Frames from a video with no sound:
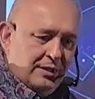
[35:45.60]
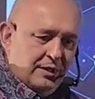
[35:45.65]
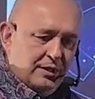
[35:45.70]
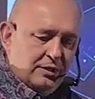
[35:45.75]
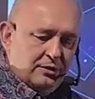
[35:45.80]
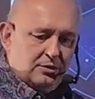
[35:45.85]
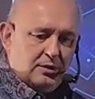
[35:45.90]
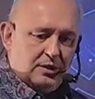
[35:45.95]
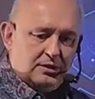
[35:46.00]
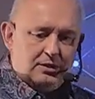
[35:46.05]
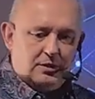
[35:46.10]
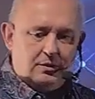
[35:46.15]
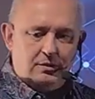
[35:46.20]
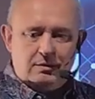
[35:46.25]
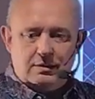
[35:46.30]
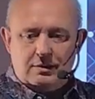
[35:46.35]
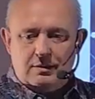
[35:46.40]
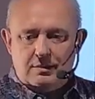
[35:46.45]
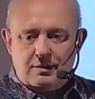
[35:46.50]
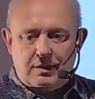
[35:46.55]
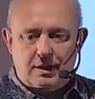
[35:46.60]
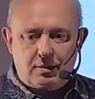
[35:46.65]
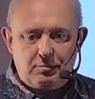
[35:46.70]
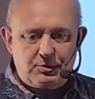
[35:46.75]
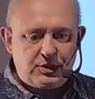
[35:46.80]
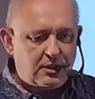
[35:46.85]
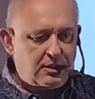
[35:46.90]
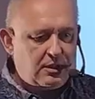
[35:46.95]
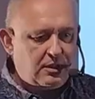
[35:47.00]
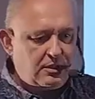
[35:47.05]
So I said, no, I'm
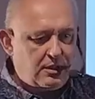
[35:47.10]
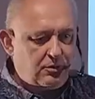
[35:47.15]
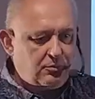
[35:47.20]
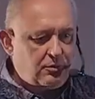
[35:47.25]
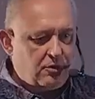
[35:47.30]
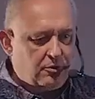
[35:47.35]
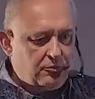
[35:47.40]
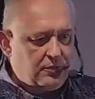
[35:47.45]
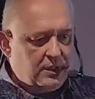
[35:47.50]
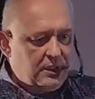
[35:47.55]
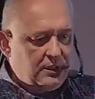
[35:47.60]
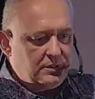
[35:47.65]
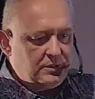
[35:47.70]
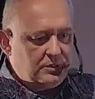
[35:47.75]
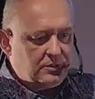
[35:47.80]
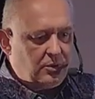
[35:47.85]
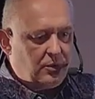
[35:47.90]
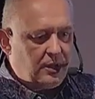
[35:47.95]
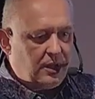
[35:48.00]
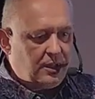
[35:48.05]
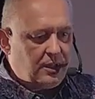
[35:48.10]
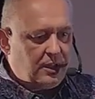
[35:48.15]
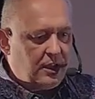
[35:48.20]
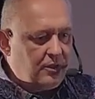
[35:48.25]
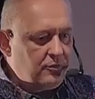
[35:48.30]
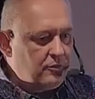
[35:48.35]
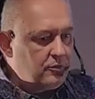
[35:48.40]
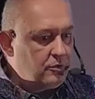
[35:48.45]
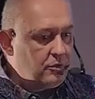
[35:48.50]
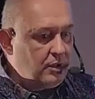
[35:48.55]
shutting down the office. So I
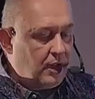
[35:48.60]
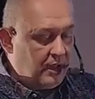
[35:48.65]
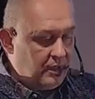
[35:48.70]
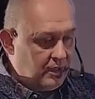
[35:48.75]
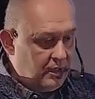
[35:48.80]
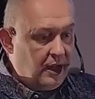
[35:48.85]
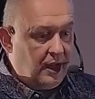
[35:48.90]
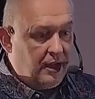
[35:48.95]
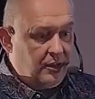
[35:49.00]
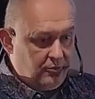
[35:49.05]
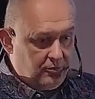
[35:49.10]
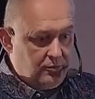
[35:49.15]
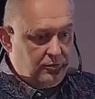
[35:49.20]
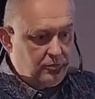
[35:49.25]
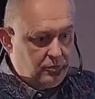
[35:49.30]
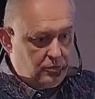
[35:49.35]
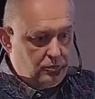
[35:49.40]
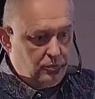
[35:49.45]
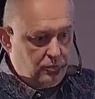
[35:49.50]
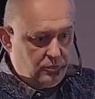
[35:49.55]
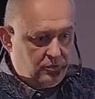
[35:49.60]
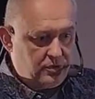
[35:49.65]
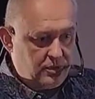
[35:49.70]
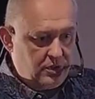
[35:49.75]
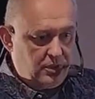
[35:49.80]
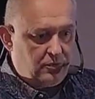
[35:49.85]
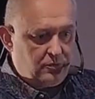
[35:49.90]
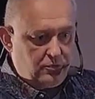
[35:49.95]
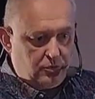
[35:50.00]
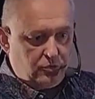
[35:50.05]
gave to three
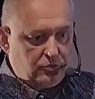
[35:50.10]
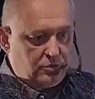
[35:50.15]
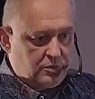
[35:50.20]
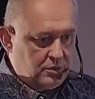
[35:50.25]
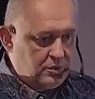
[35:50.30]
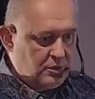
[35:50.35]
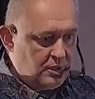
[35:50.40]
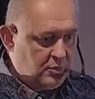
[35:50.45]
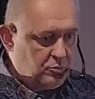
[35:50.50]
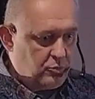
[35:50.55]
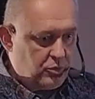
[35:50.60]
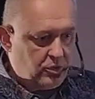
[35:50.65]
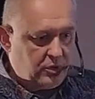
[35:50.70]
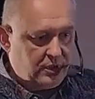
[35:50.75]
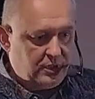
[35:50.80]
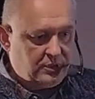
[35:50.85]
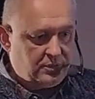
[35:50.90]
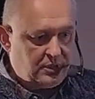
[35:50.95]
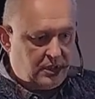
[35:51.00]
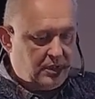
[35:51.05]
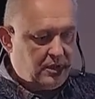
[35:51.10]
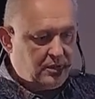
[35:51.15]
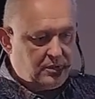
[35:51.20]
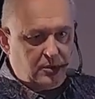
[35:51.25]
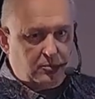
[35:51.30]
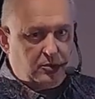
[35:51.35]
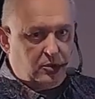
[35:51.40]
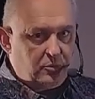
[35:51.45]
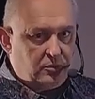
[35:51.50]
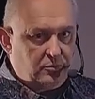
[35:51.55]
of those employees, I had
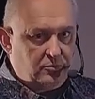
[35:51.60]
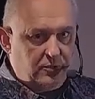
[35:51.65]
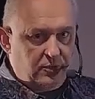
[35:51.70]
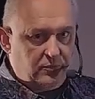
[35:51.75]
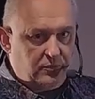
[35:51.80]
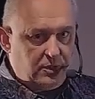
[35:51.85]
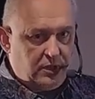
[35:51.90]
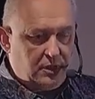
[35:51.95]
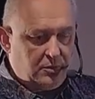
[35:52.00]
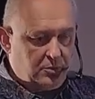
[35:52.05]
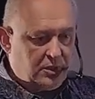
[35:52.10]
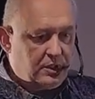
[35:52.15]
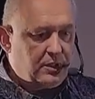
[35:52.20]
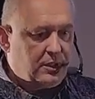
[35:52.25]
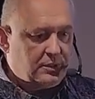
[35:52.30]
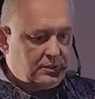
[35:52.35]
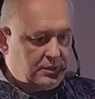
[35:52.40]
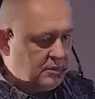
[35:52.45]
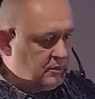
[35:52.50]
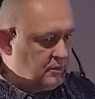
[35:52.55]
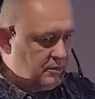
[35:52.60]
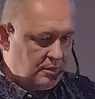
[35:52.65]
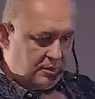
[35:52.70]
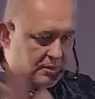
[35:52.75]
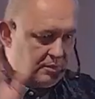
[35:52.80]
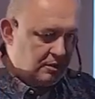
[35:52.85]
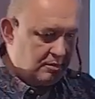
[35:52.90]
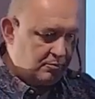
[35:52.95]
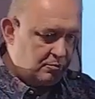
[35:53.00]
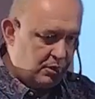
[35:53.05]
about 15, but I said,
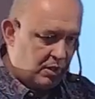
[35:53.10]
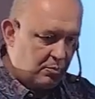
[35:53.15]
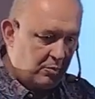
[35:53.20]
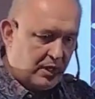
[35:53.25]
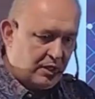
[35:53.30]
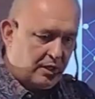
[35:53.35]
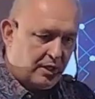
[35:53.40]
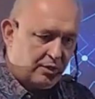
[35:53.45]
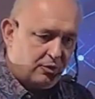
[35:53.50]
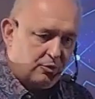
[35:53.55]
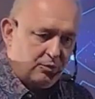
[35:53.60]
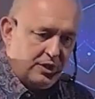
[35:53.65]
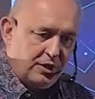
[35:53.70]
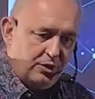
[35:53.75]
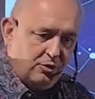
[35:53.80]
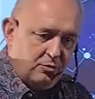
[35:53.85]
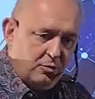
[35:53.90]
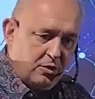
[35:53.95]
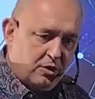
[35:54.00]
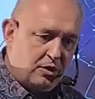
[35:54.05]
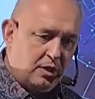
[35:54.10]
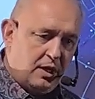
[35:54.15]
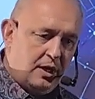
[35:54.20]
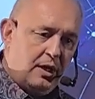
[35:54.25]
bye-bye, I don't need you more.